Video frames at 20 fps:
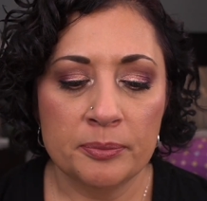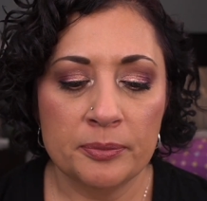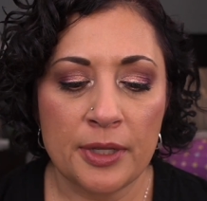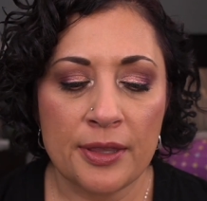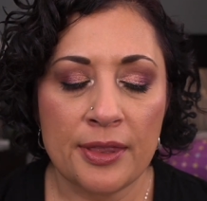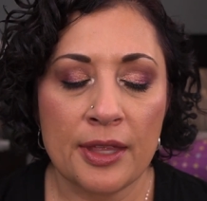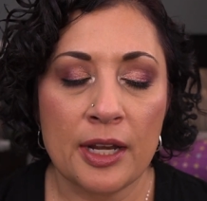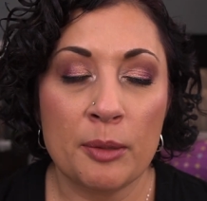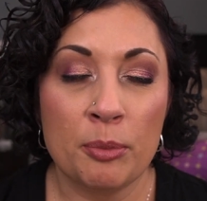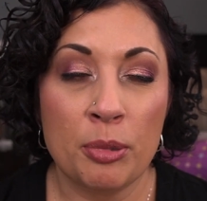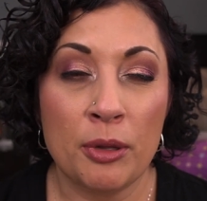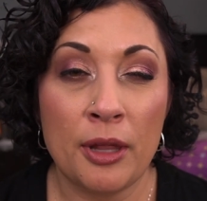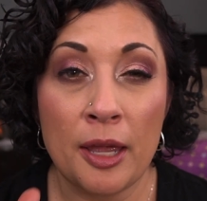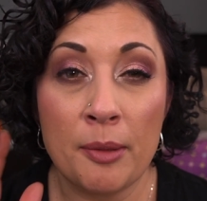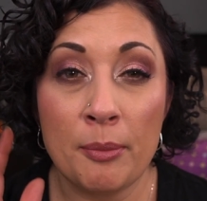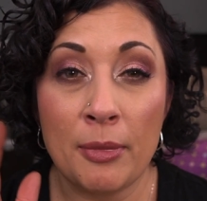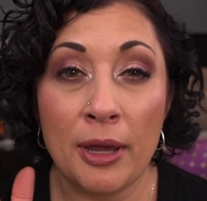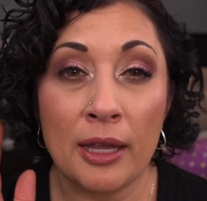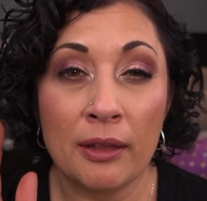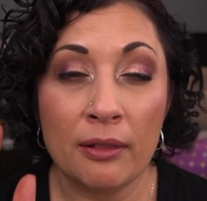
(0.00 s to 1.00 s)
And then apply
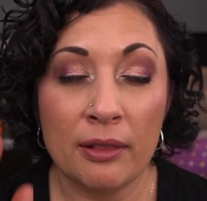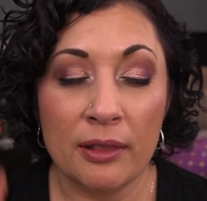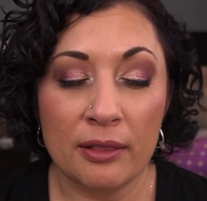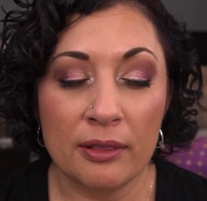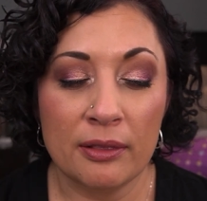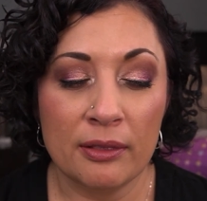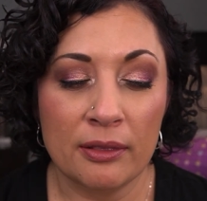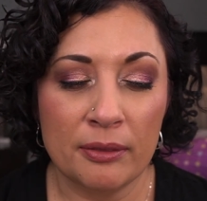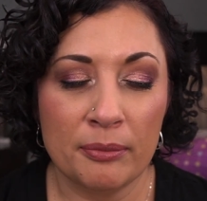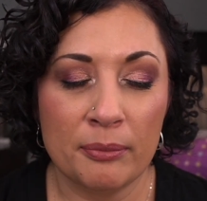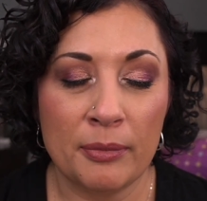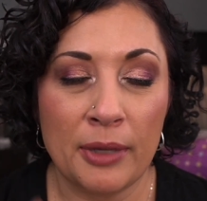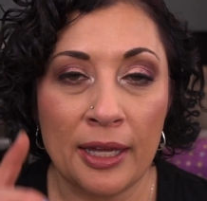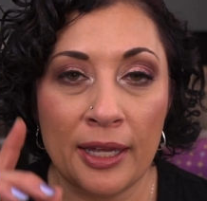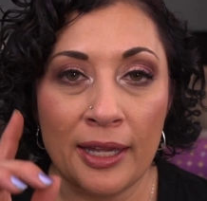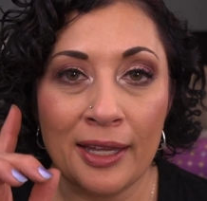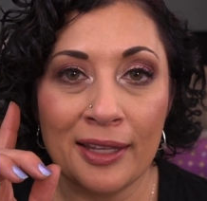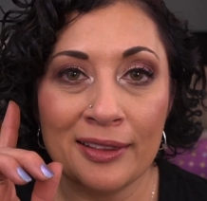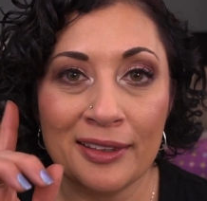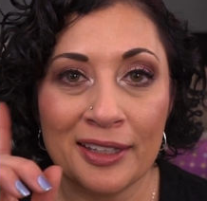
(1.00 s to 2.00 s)

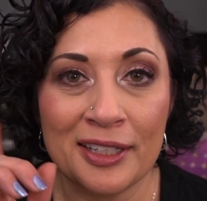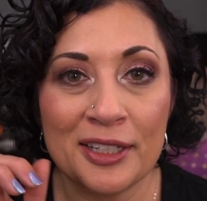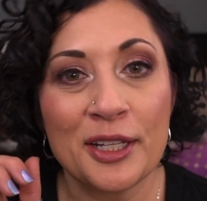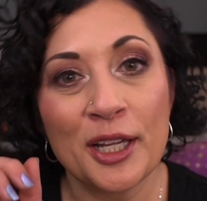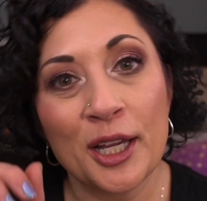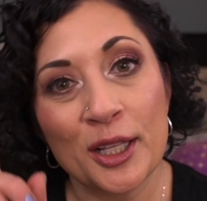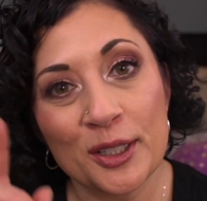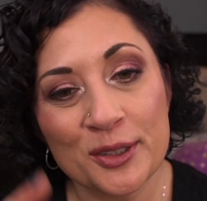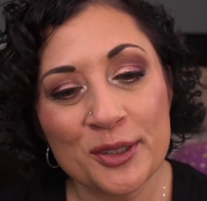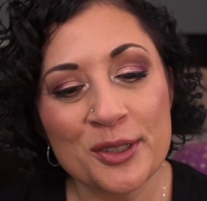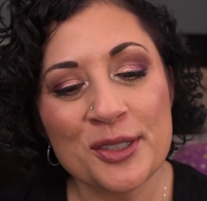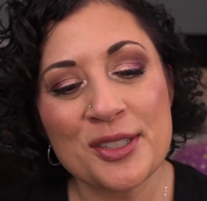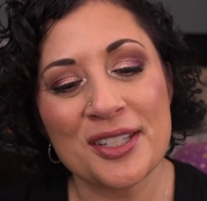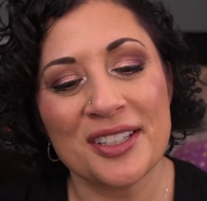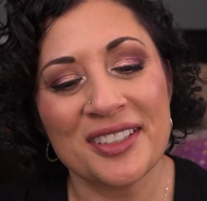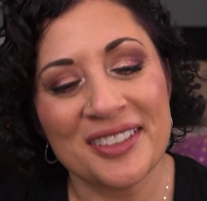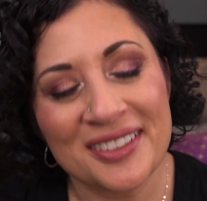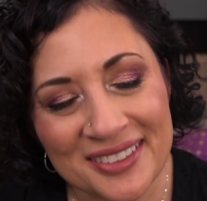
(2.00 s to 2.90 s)
my lid colors.